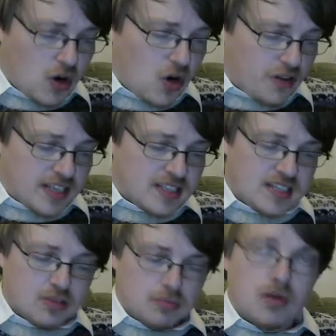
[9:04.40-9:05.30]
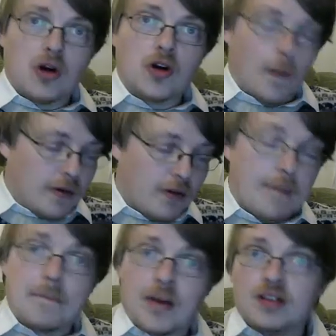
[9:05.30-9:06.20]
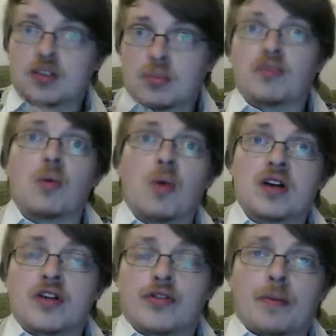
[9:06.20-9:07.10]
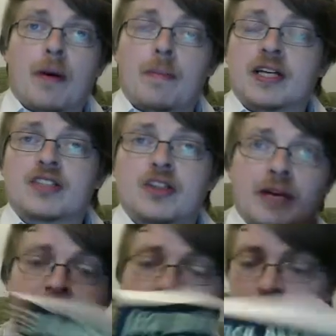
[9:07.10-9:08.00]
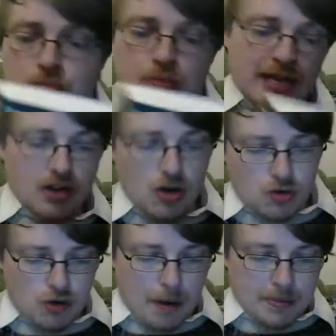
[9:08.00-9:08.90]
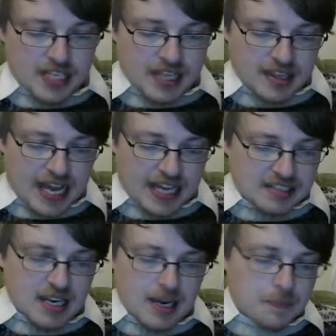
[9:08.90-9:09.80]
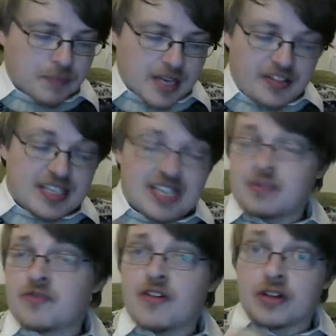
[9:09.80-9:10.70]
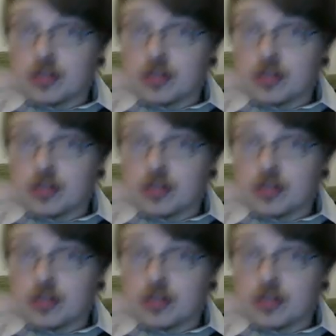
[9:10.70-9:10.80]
of it. It doesn't mark copyright, but some of her works are in the public domain, so this may represent that. And this has some very good